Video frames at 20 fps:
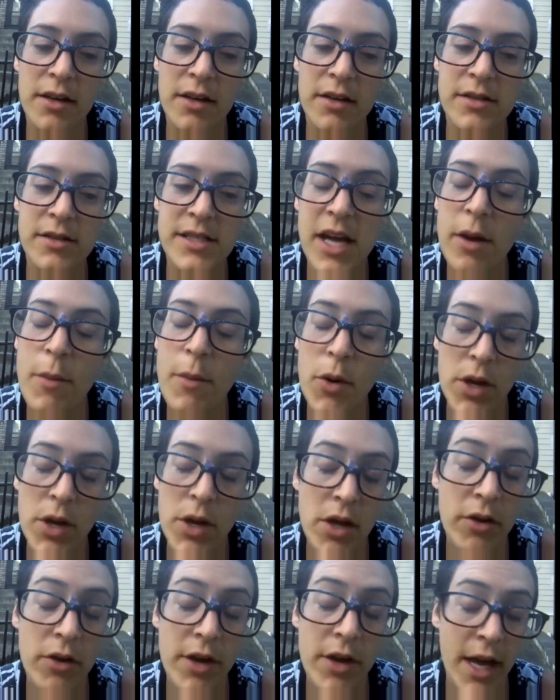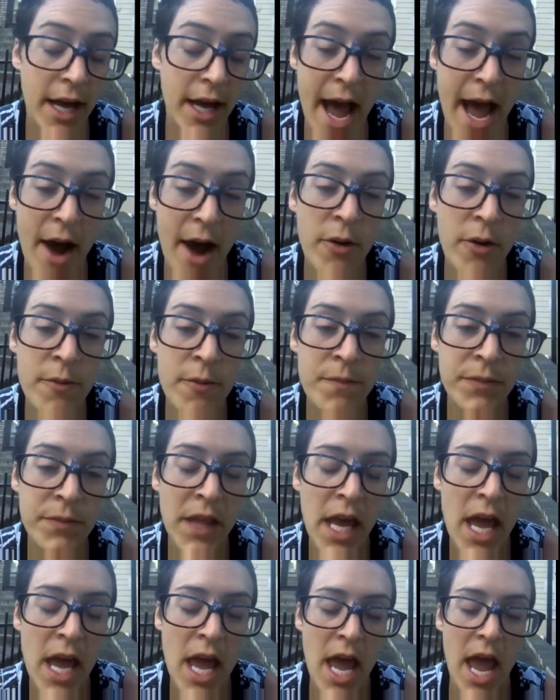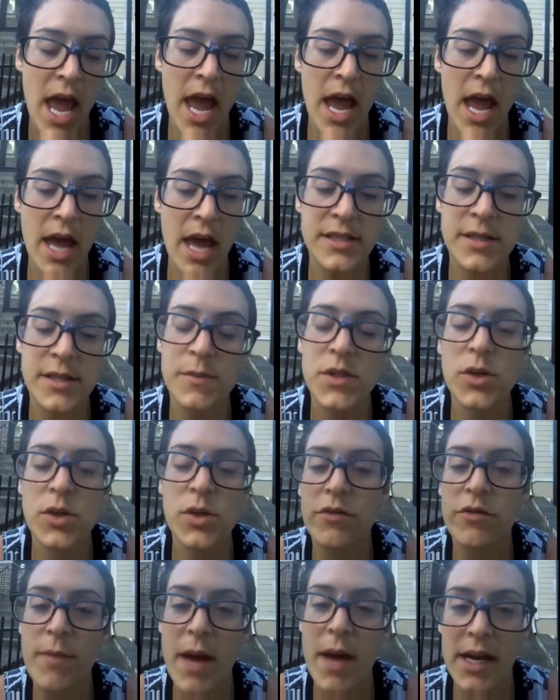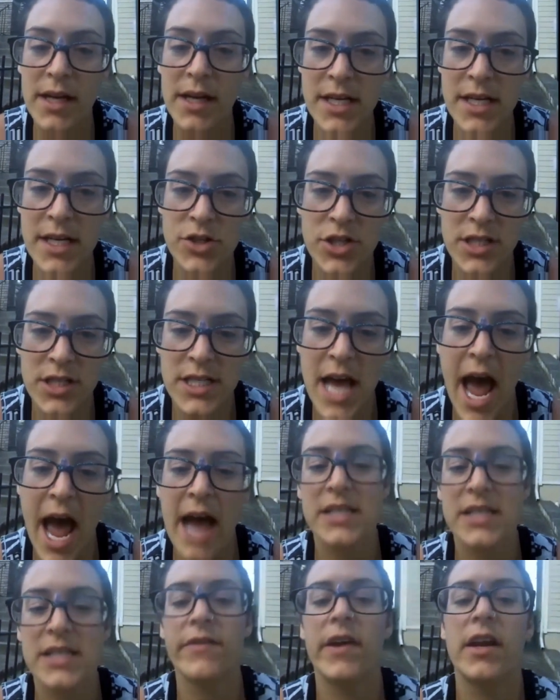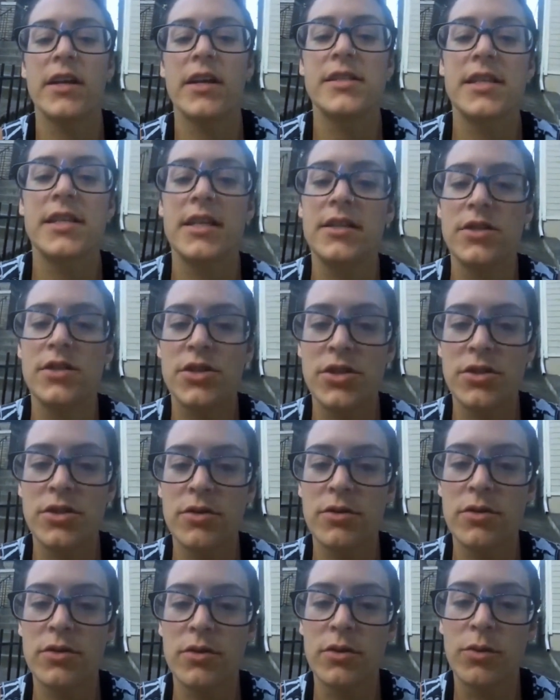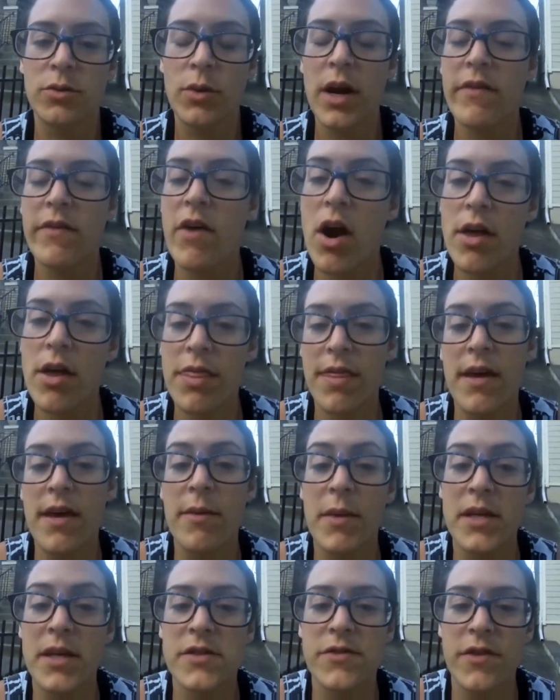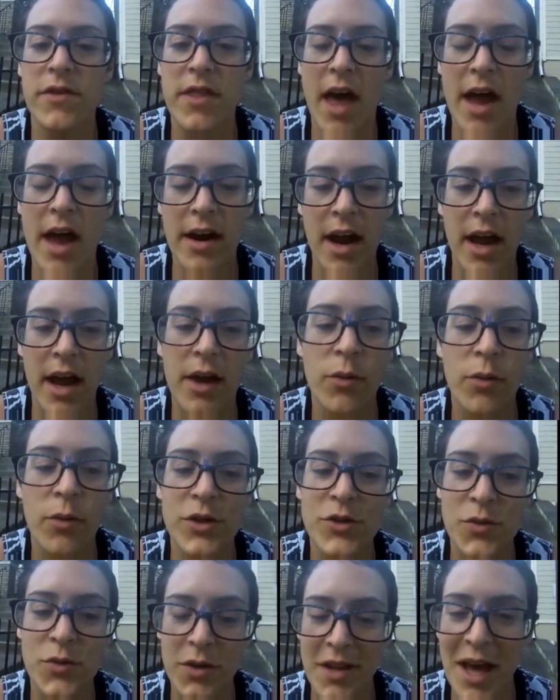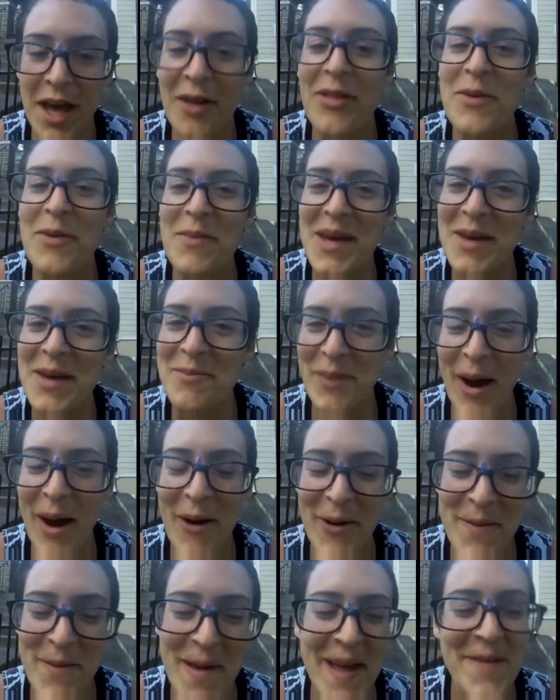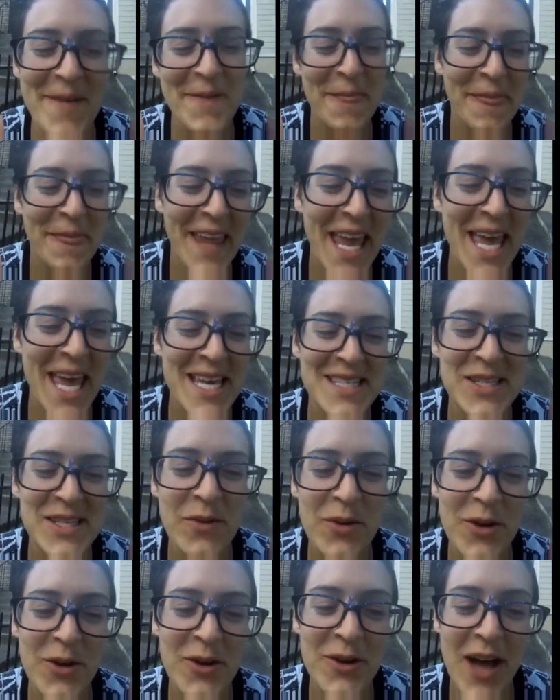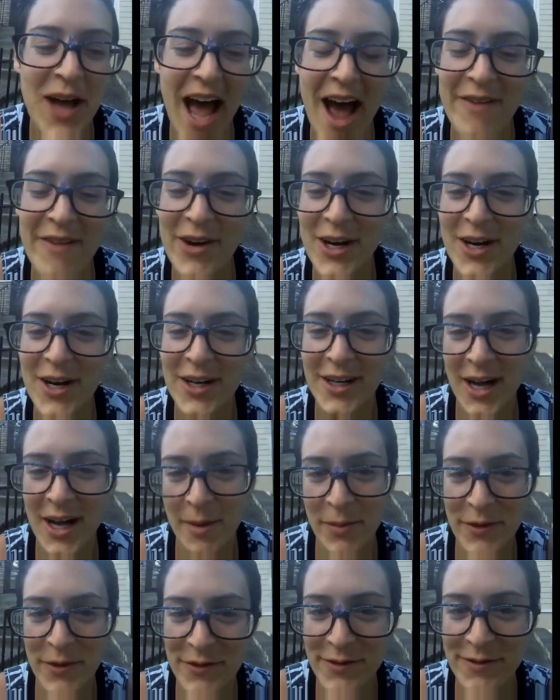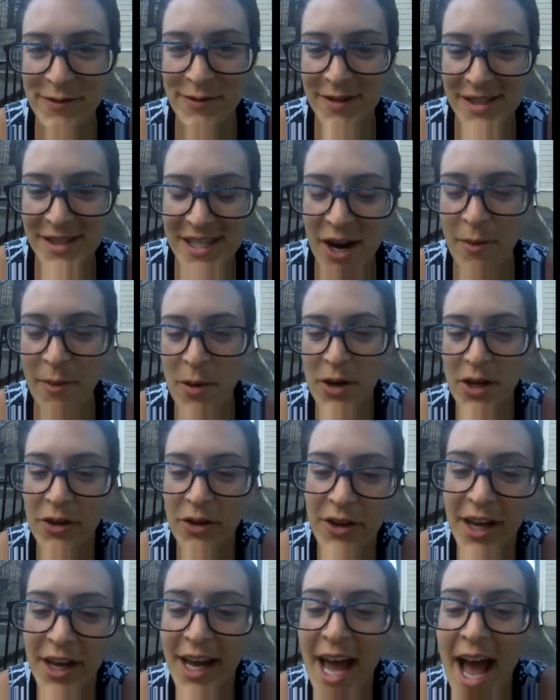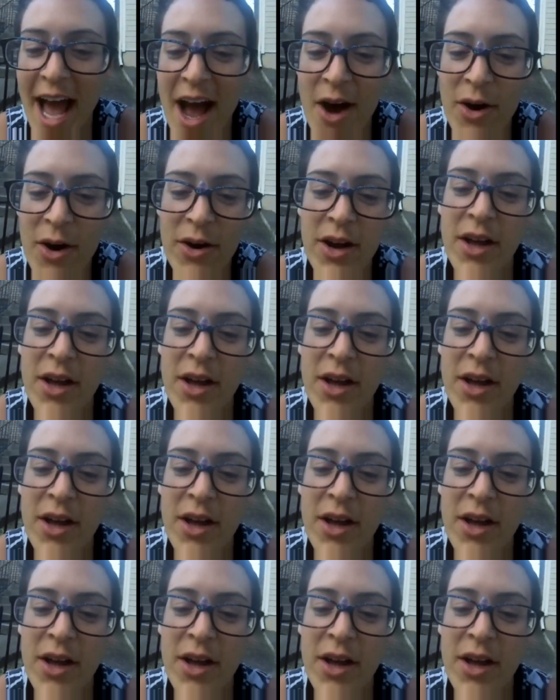ceremonial cacao and some sort of meditation to activate us into whatever our theme is for that night, which will likely be empowerment. So we'll have our cup of ceremonial cacao.